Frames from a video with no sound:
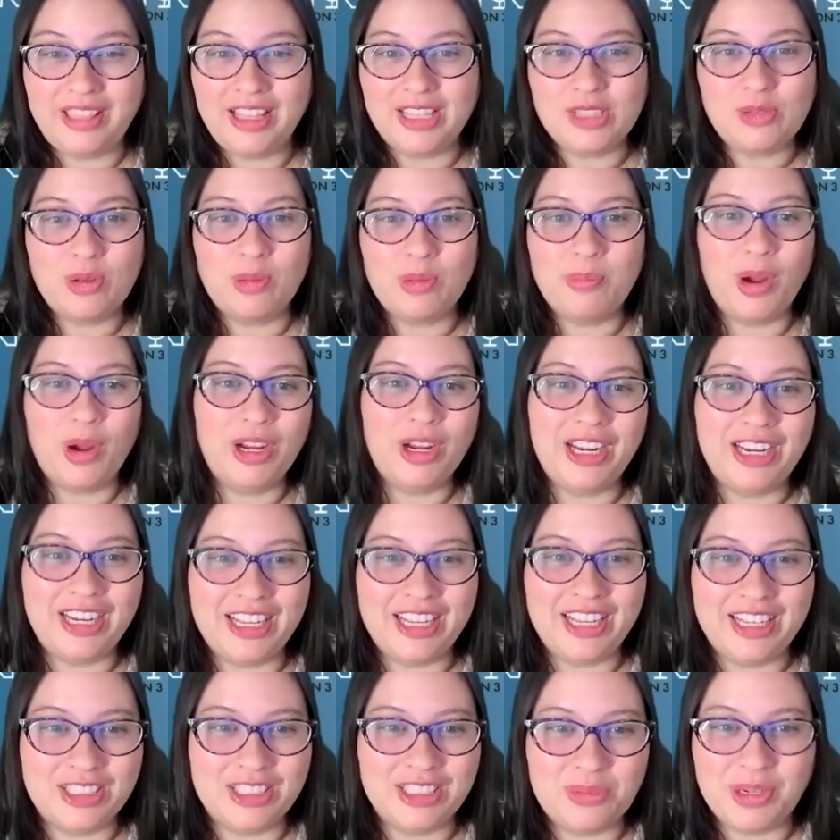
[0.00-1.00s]
that's what that's
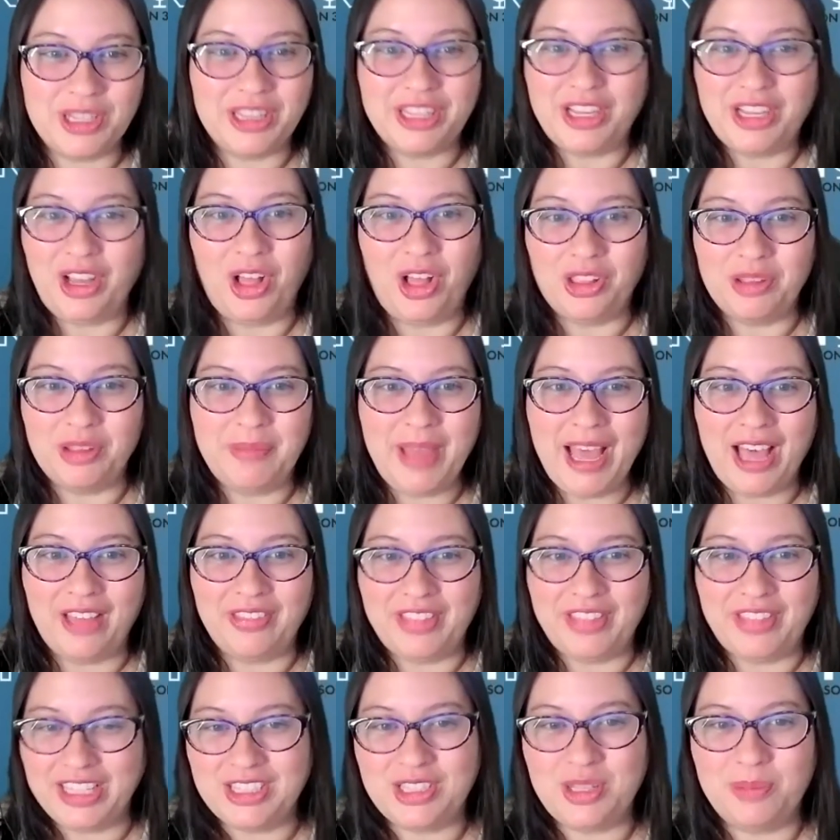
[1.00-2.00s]
marketing is really all about
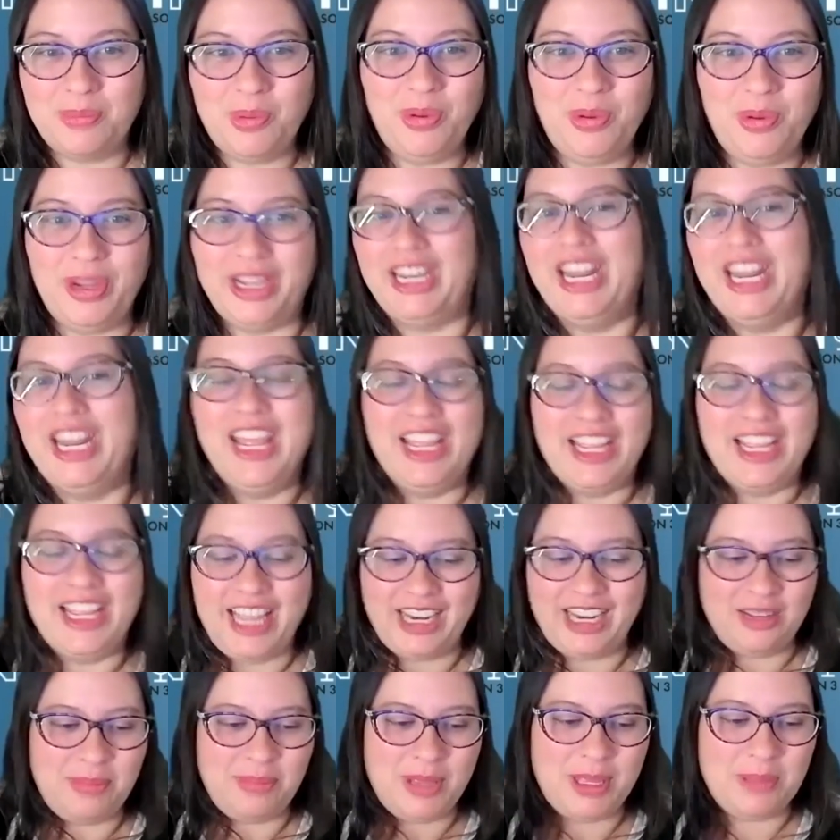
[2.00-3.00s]
that's the point
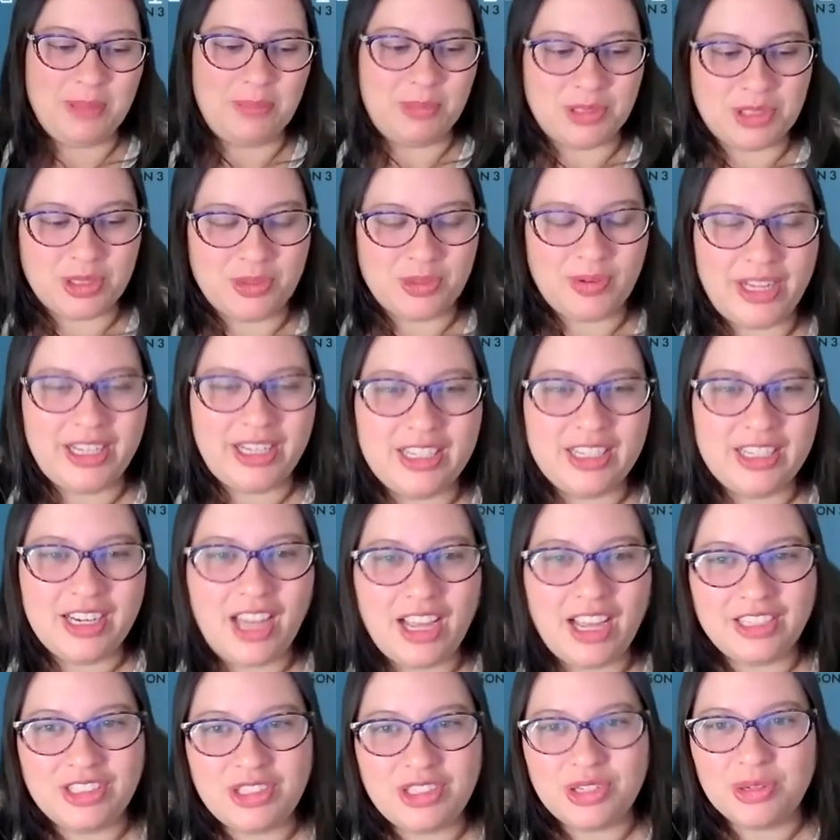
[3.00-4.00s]
getting people to
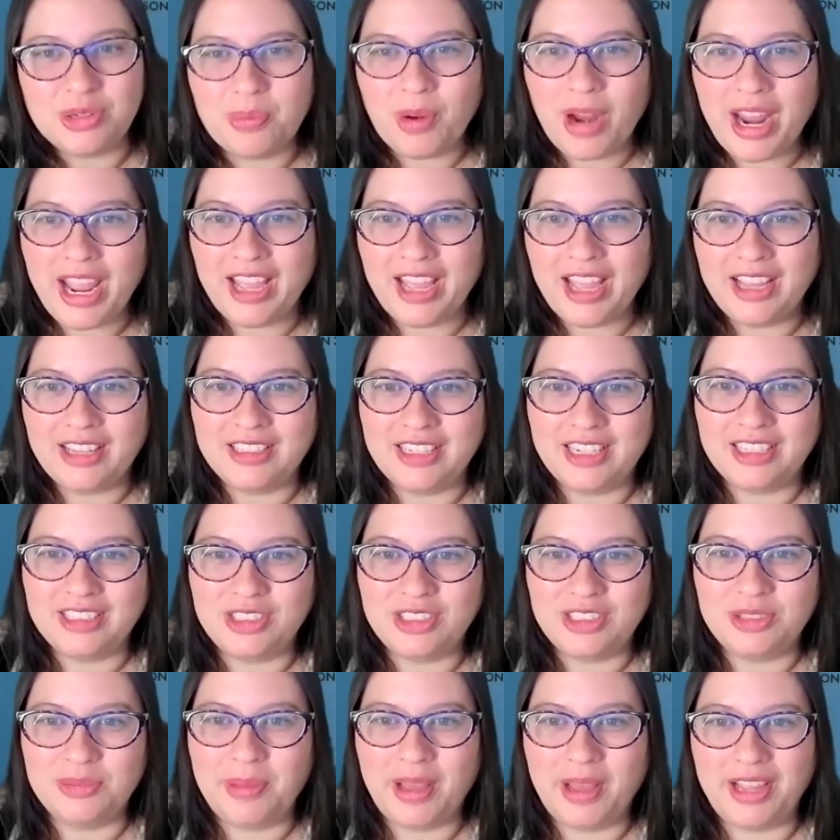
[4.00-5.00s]
recognize your brand
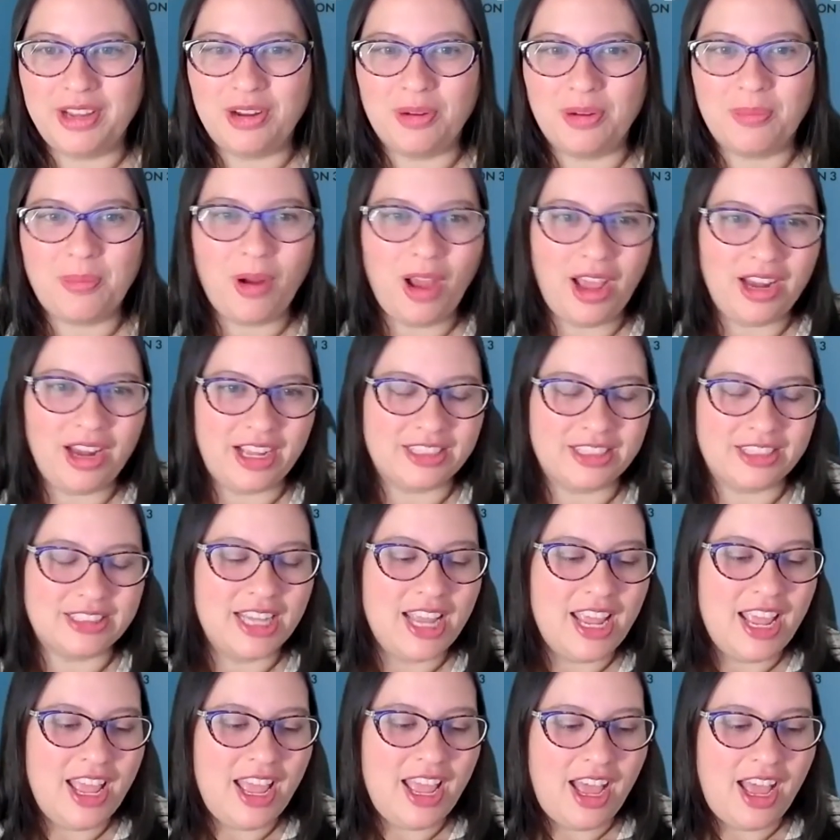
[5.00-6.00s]
and to buy your product
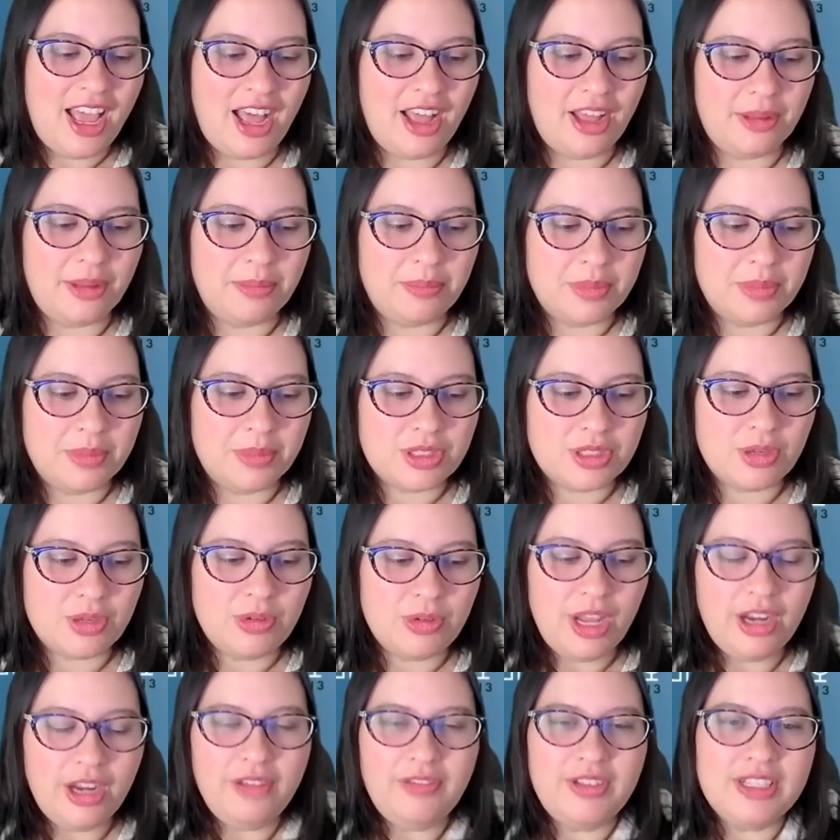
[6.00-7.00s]
um, so
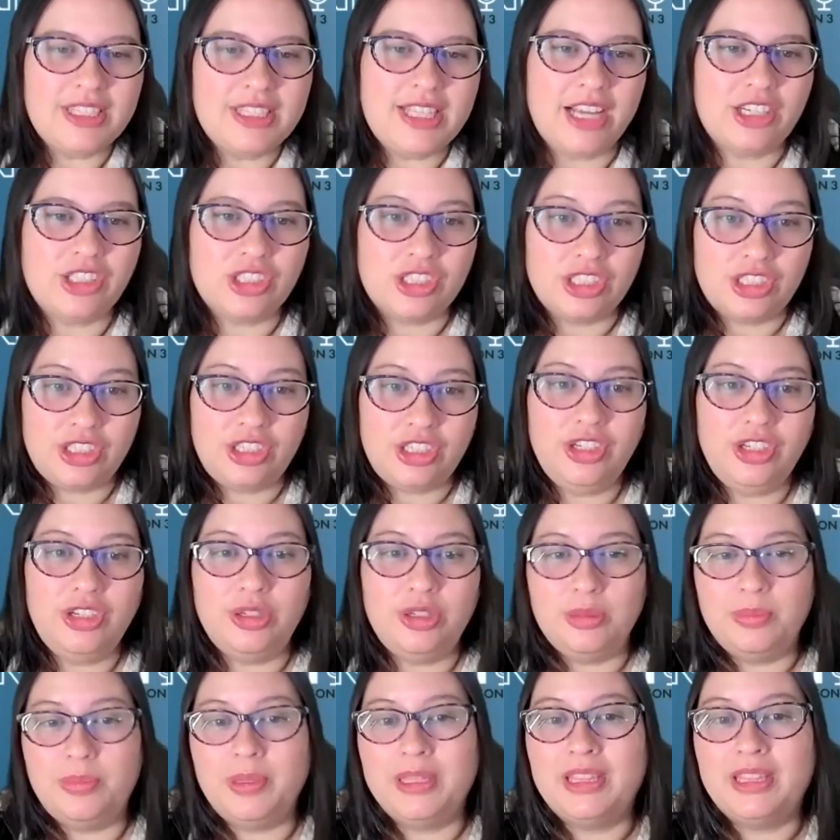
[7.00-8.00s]
none of it's actually
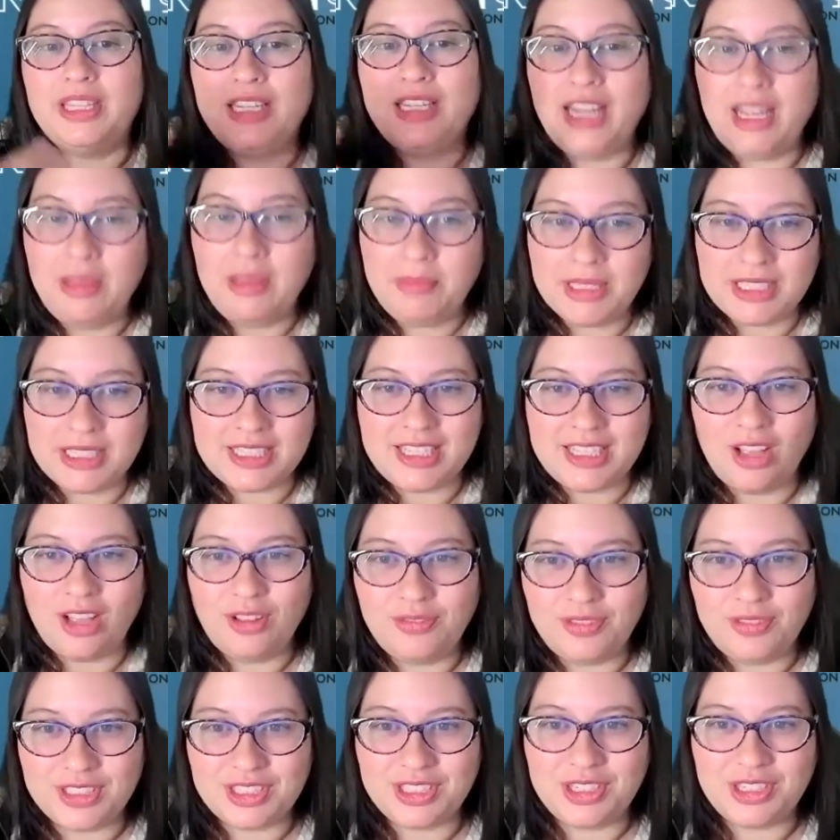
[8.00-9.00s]
new but the name
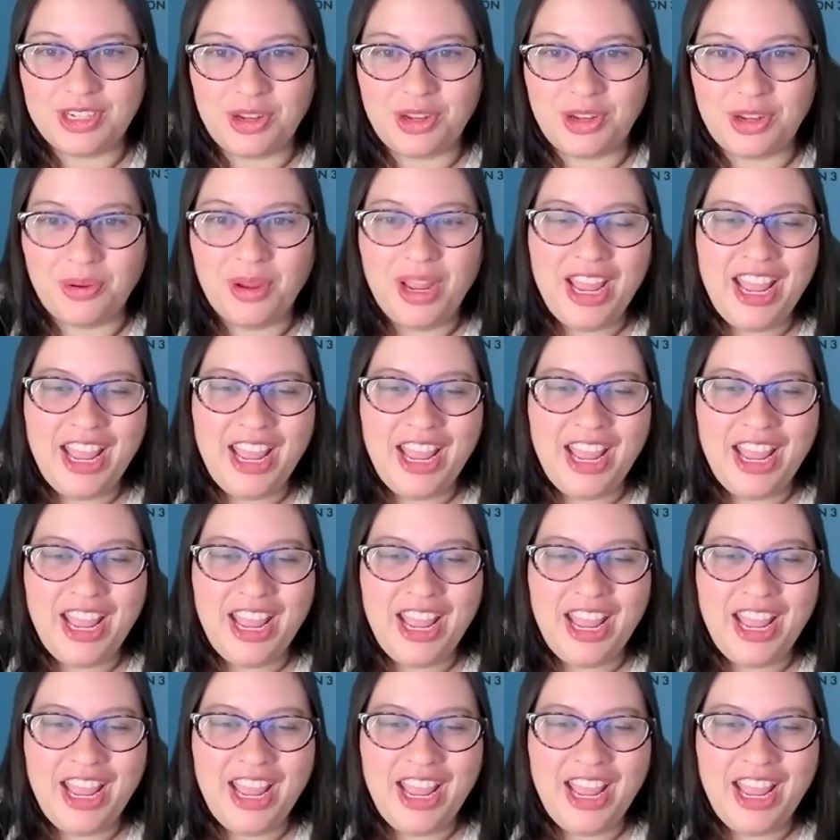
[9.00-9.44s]
itself is new